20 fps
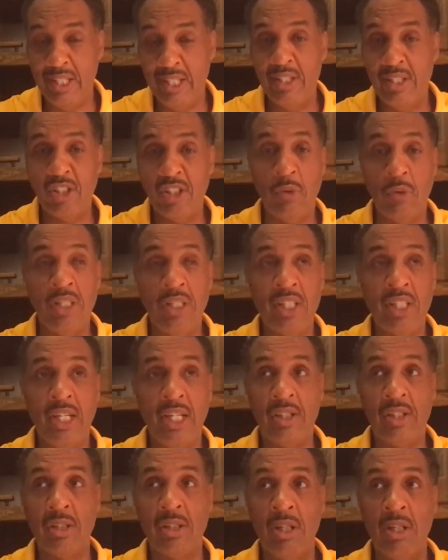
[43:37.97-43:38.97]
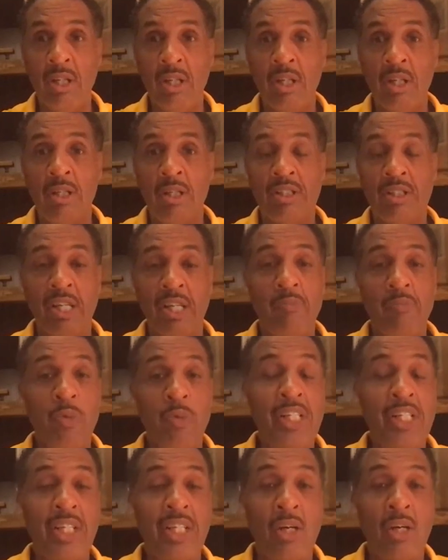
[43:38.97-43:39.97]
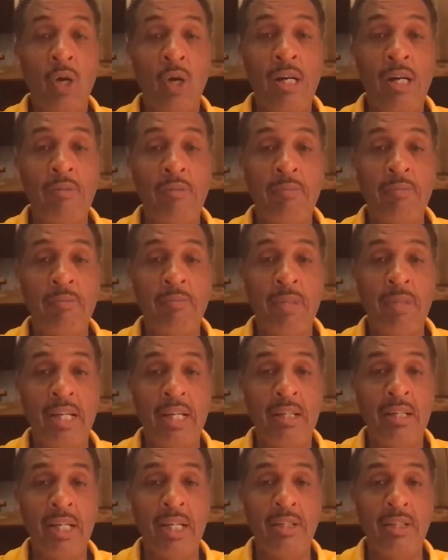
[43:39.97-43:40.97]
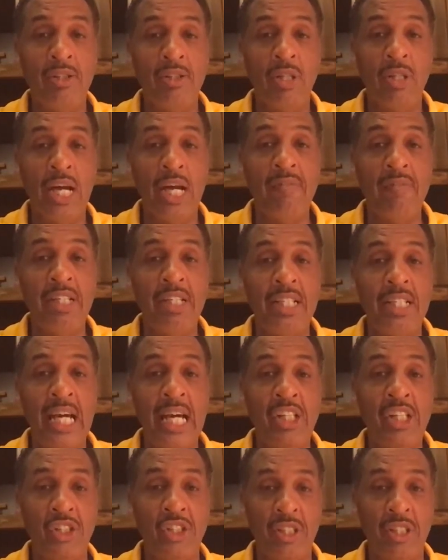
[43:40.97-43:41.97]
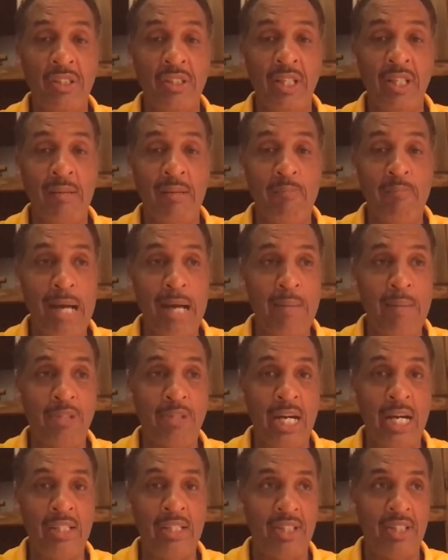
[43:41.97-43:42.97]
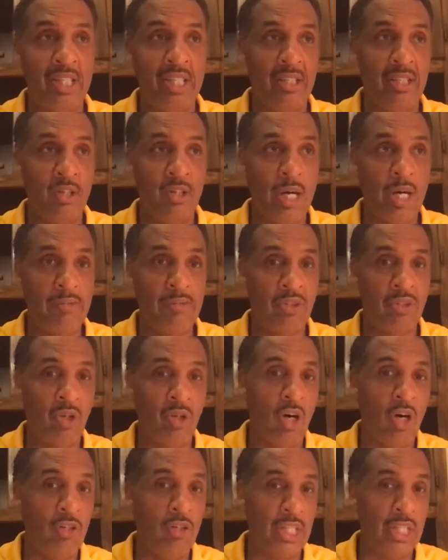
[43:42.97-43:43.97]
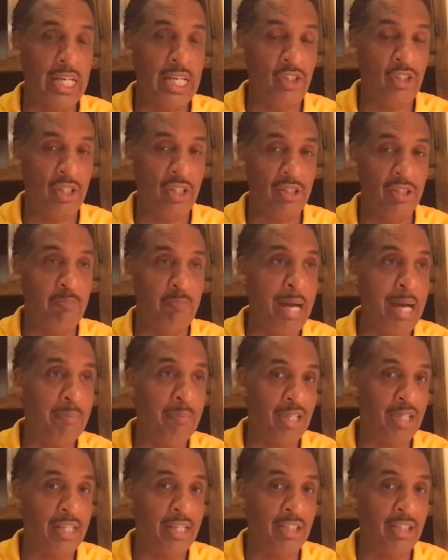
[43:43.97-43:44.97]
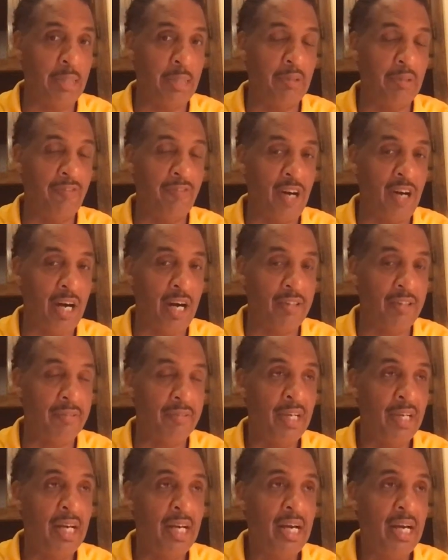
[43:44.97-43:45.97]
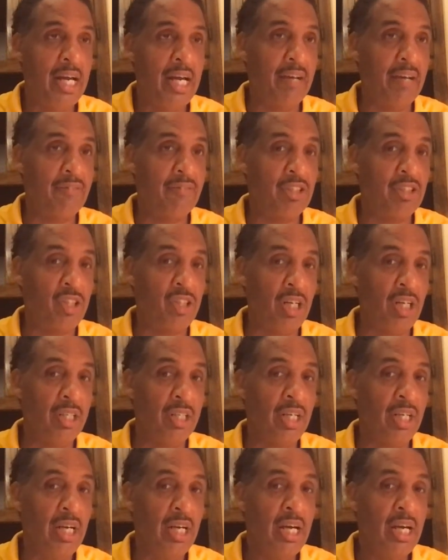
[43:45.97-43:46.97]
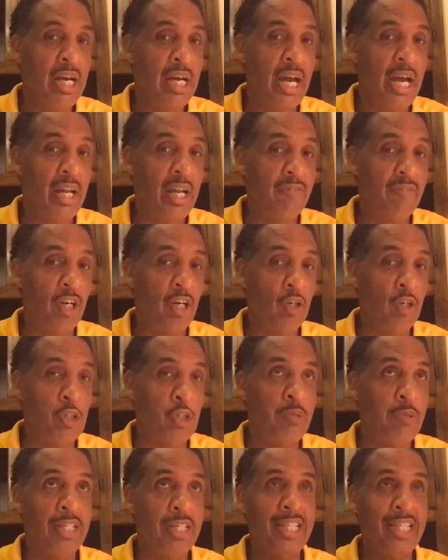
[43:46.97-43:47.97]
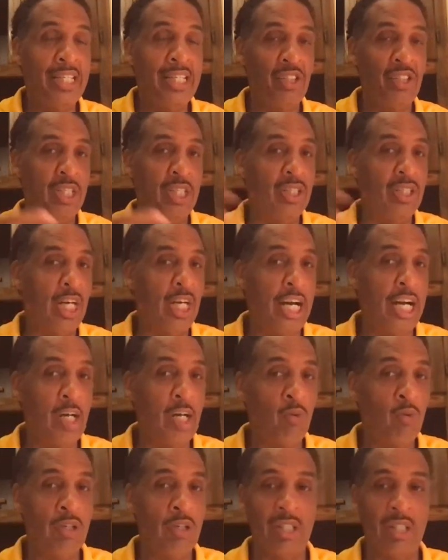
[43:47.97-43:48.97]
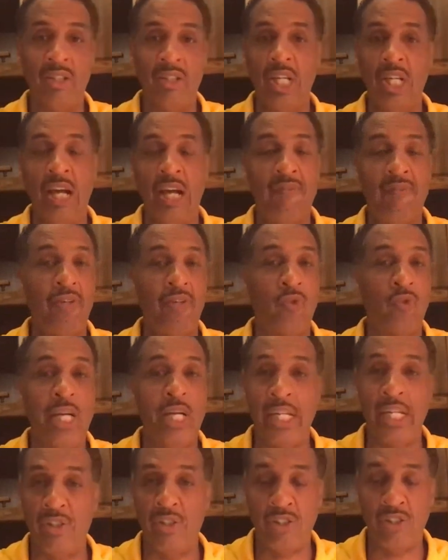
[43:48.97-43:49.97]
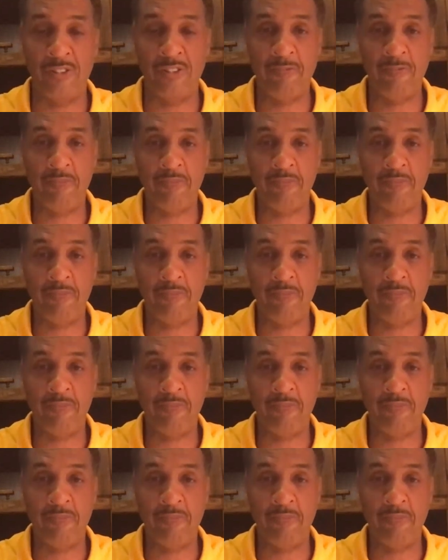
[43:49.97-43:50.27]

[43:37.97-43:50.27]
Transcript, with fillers: So when he says See, when he said, go out and, and to every nation, baptize, see, go out into all nations, baptize in the name of the Father and of the Son and of the Holy Spirit. That's the entire world. That's every race.